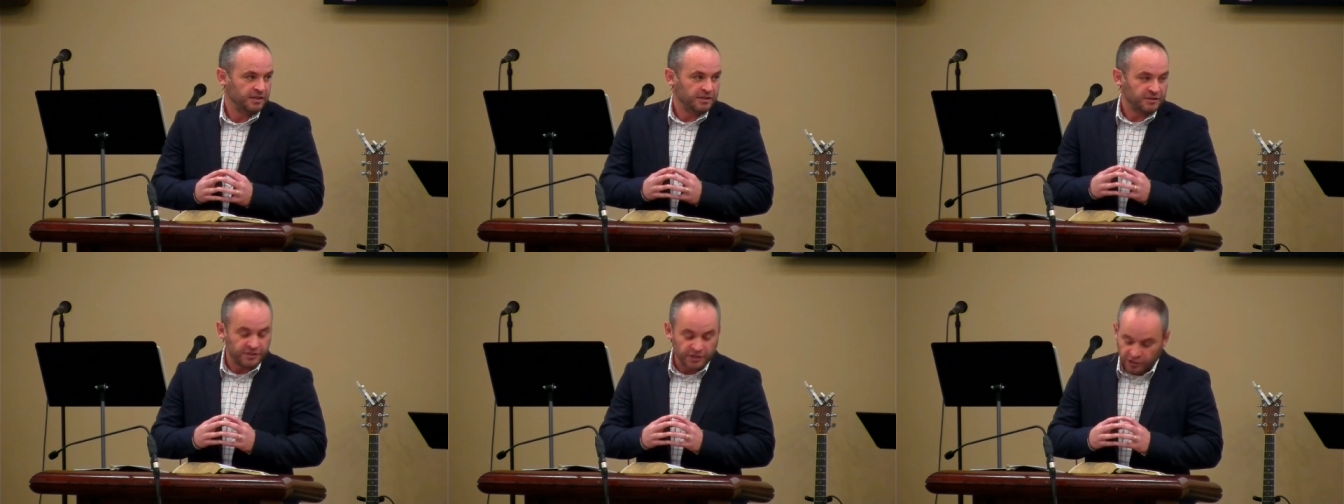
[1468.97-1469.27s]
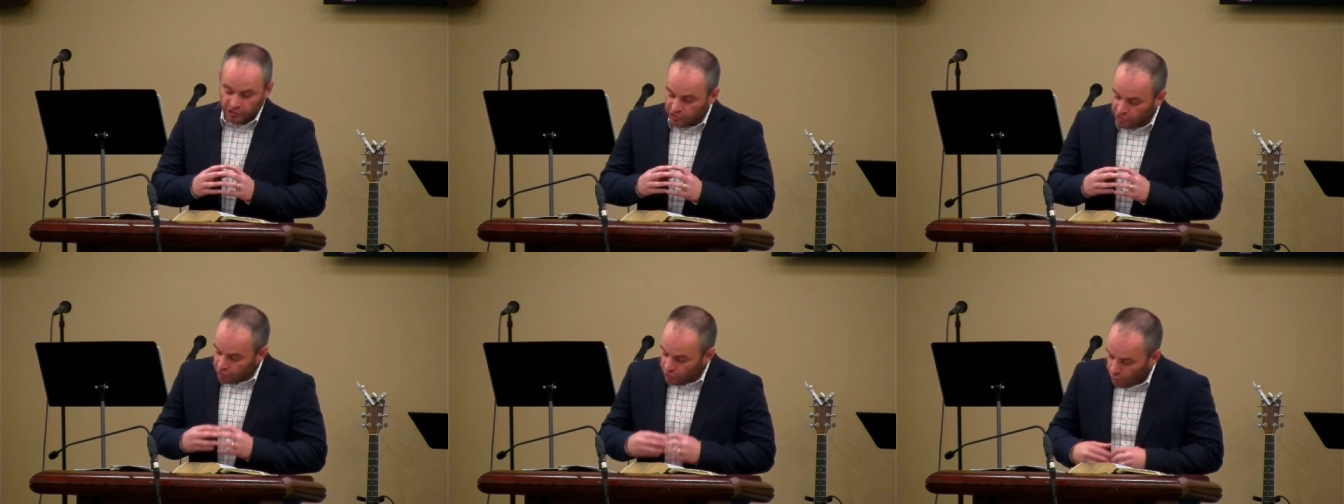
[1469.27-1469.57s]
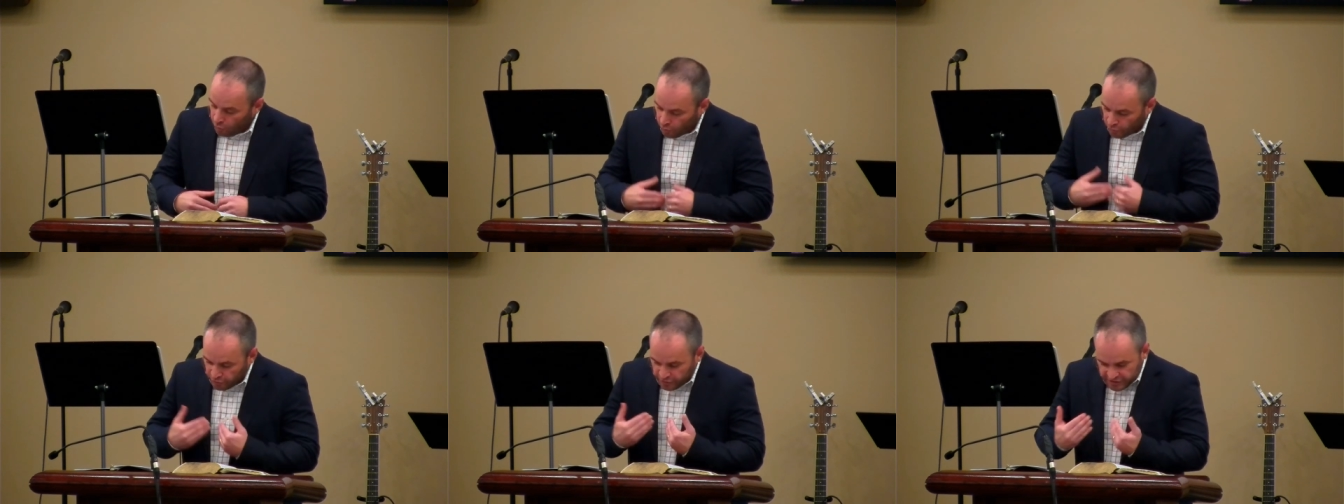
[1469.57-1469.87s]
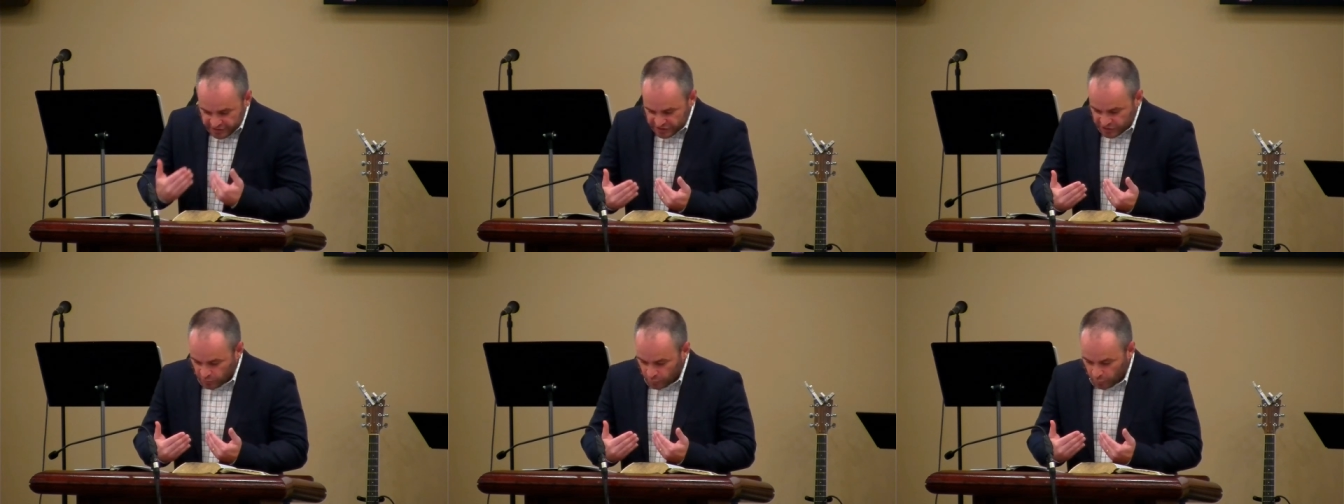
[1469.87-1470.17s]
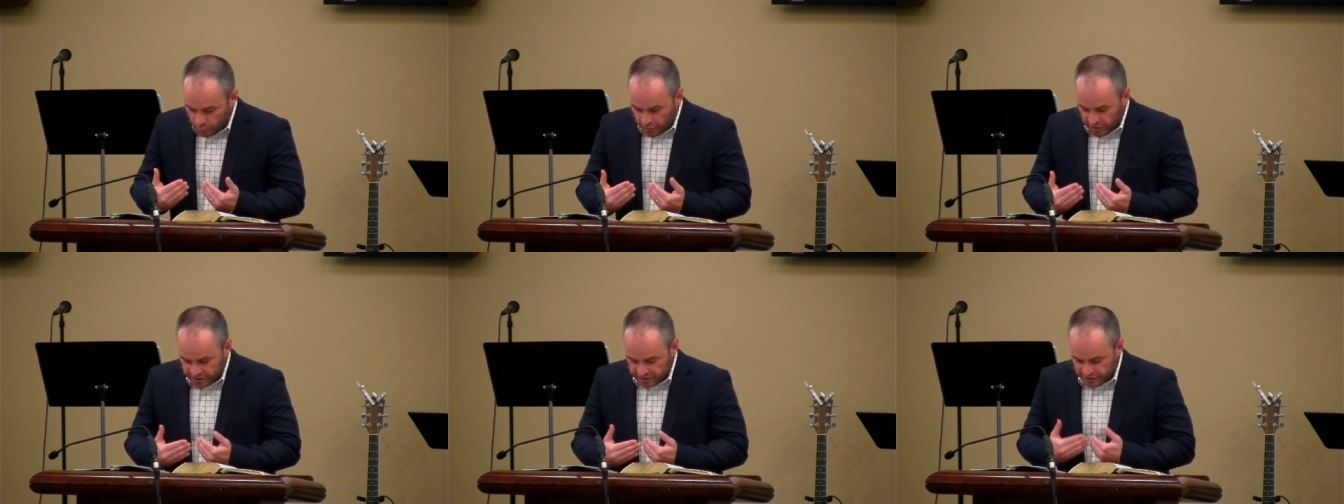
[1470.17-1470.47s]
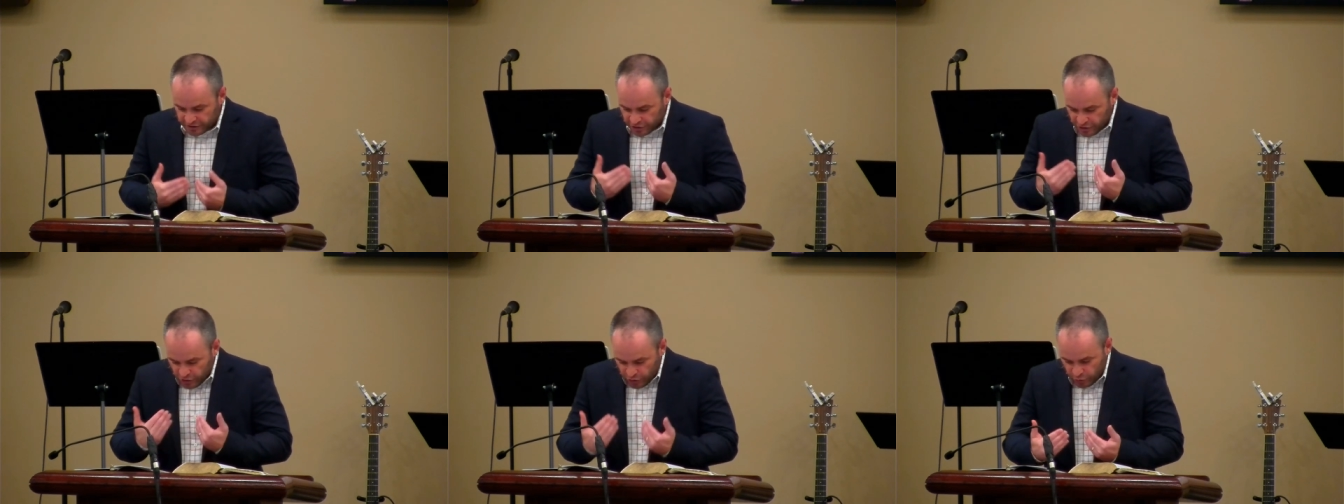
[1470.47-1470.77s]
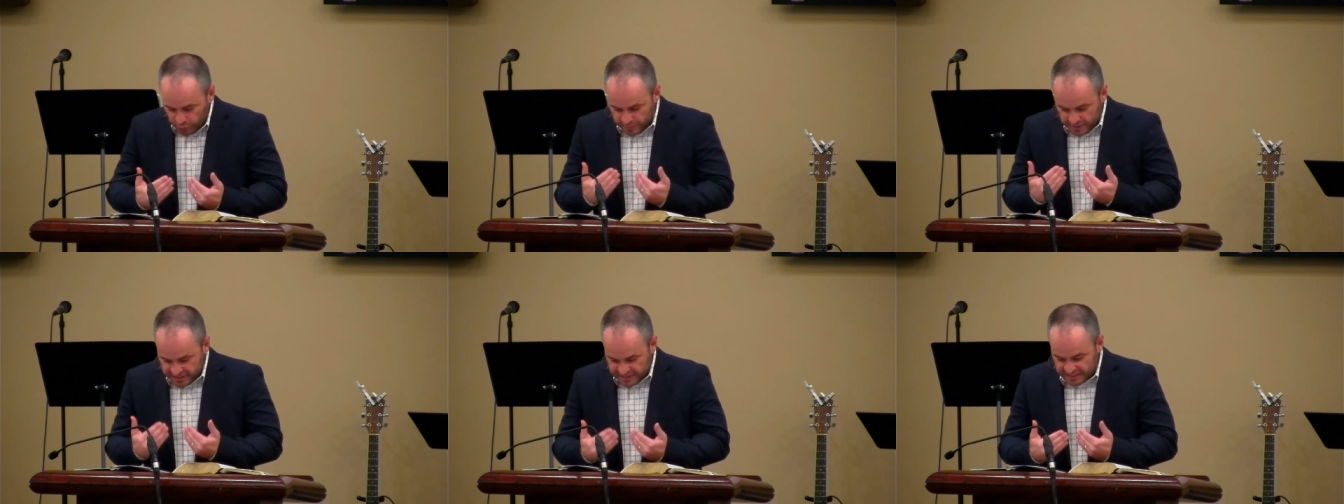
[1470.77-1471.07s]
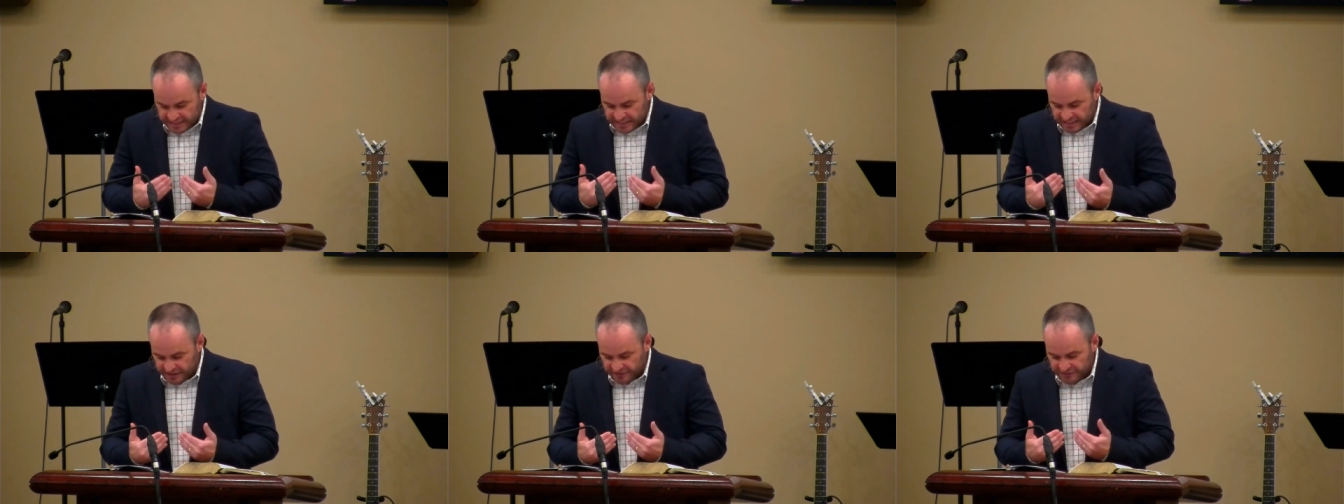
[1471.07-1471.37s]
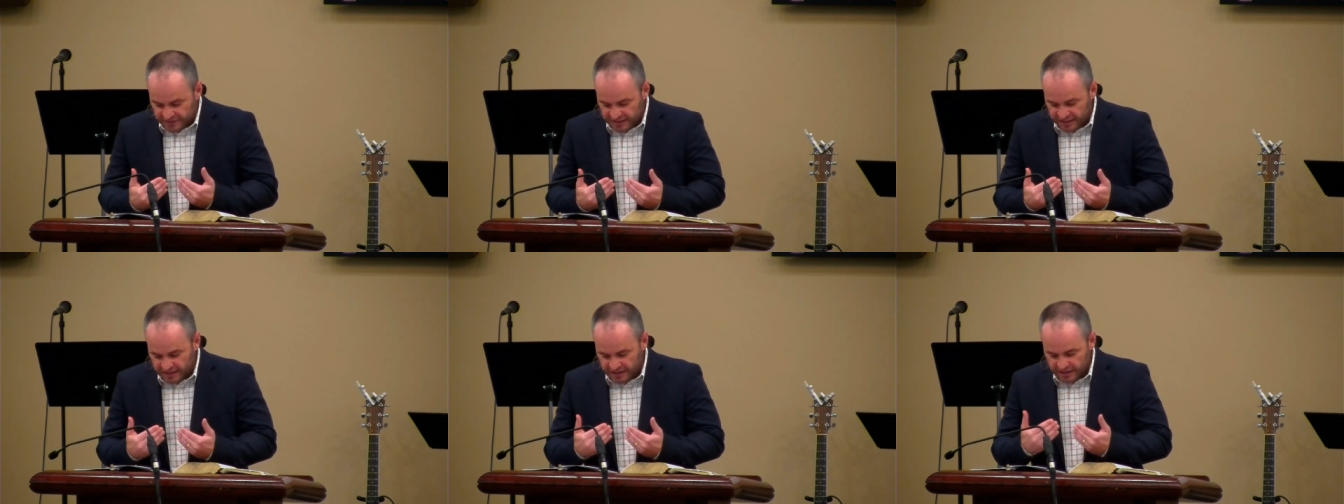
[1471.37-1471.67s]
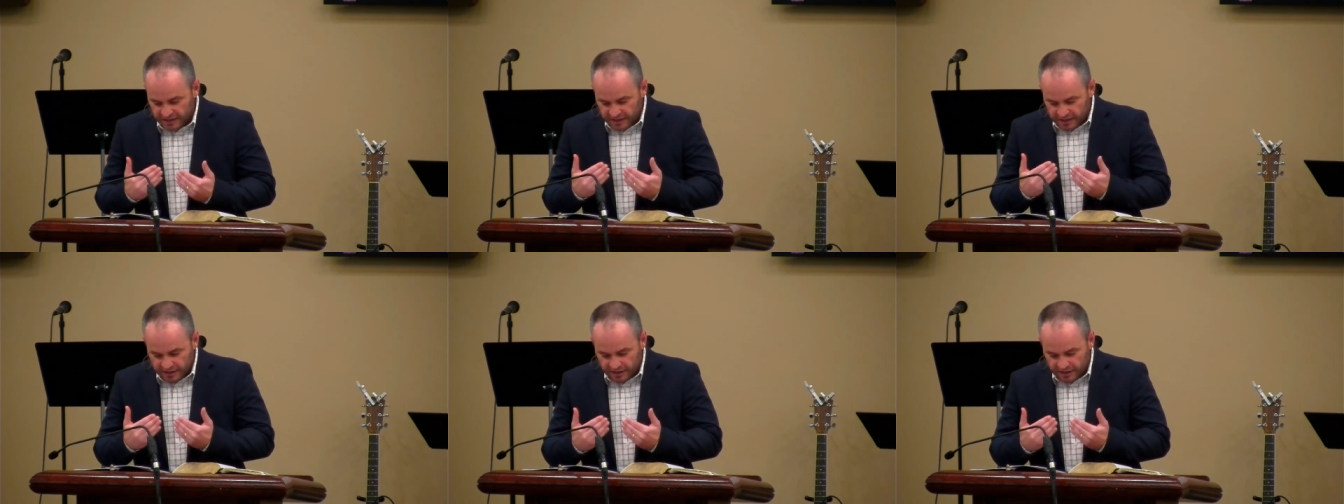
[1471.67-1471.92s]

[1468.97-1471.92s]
The Lord is the one who is giving